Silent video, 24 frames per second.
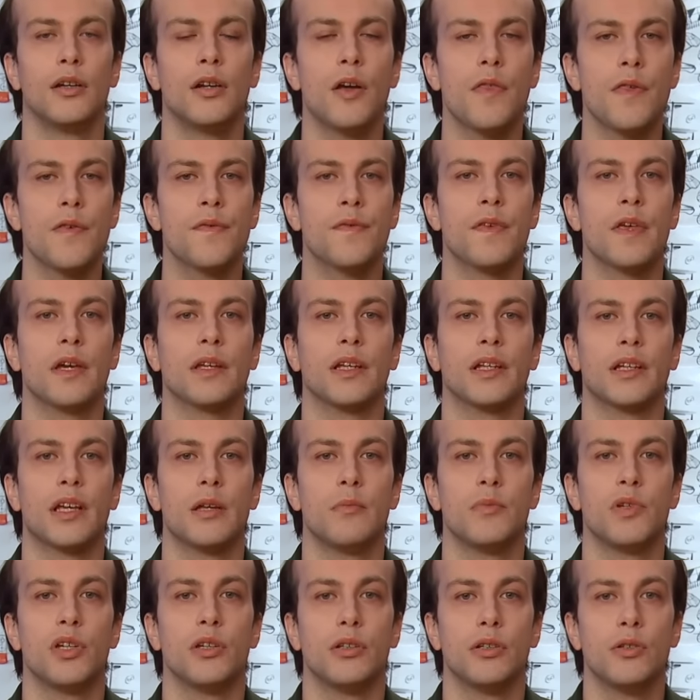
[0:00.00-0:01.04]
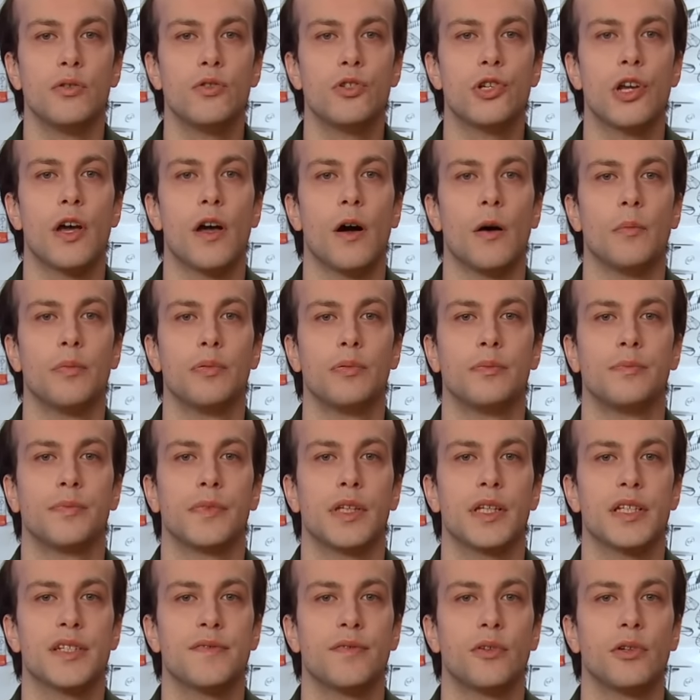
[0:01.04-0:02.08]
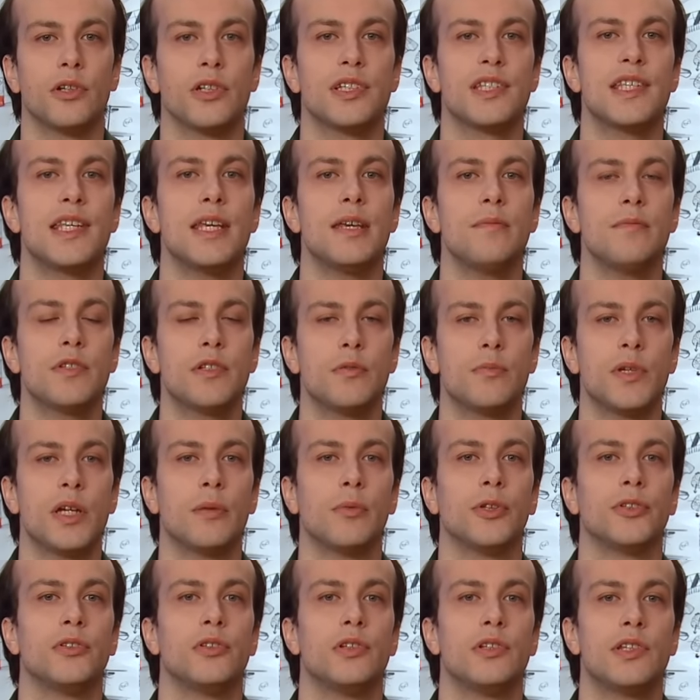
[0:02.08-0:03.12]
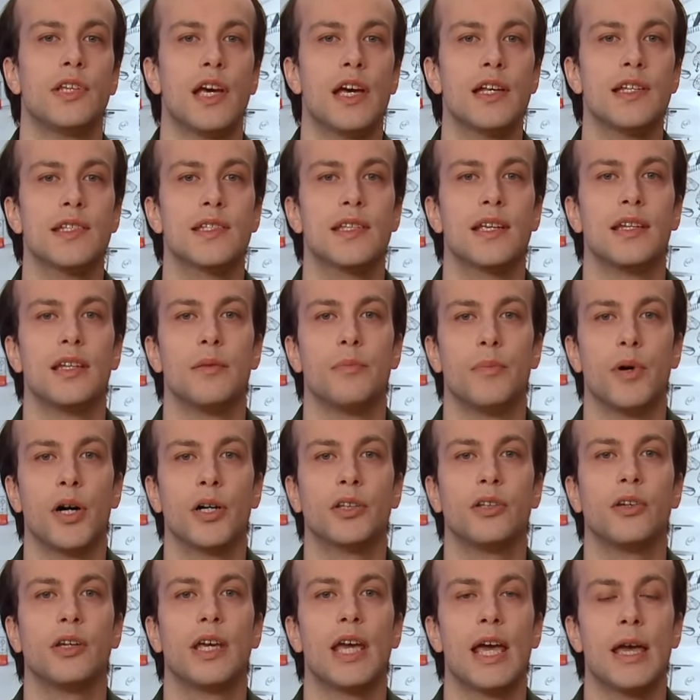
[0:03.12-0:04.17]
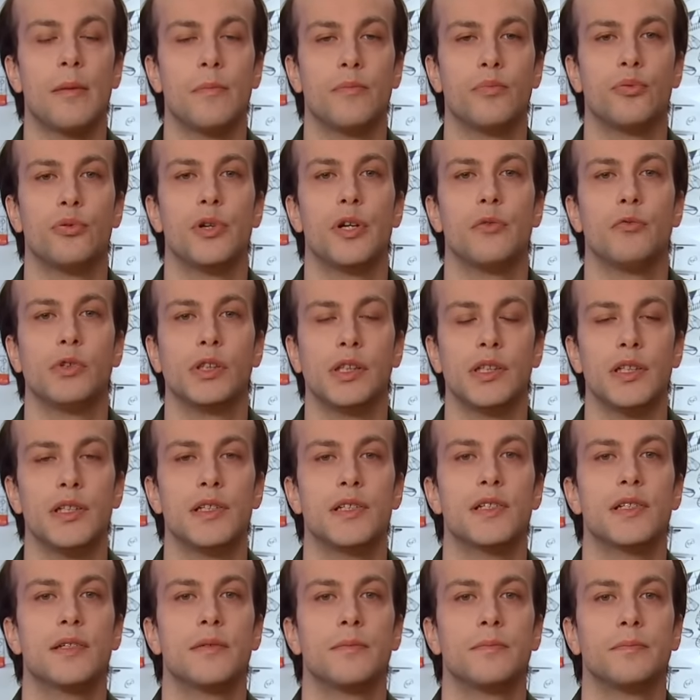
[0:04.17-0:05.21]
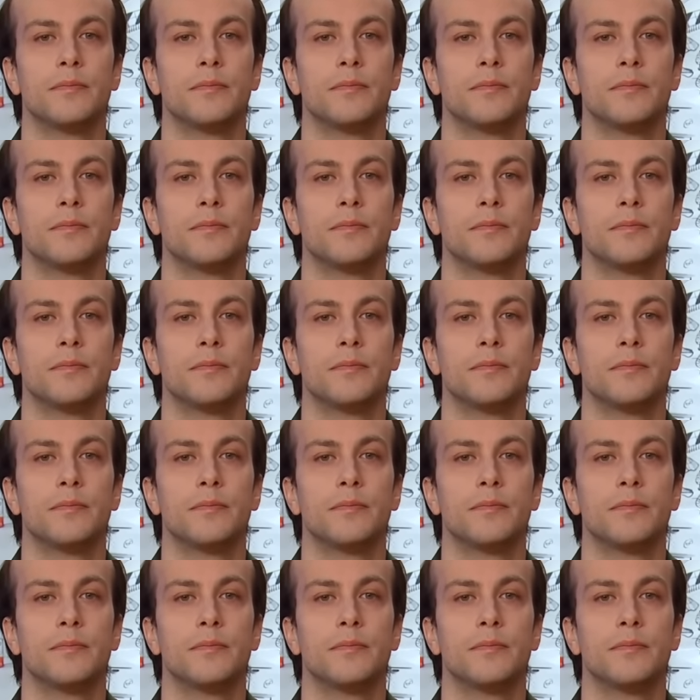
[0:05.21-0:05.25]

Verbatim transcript: Another thing that can be a huge help is for our team to be able to test and debug the game pre-release.